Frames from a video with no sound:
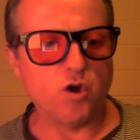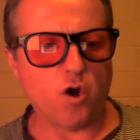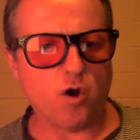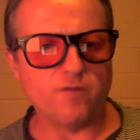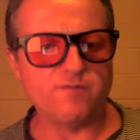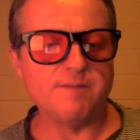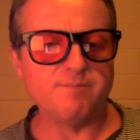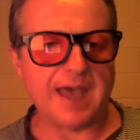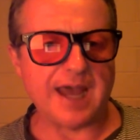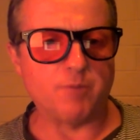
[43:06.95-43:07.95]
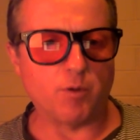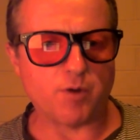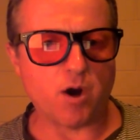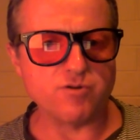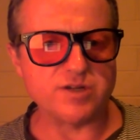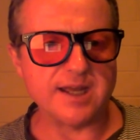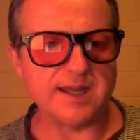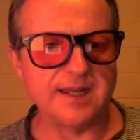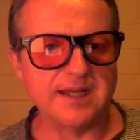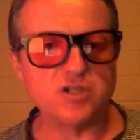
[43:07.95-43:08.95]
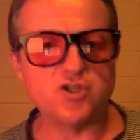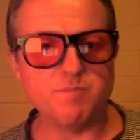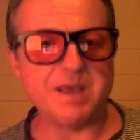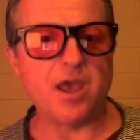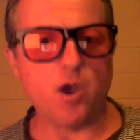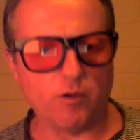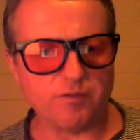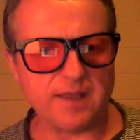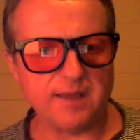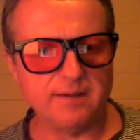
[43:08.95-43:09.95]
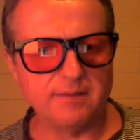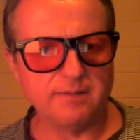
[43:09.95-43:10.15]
of animal protein to be healthy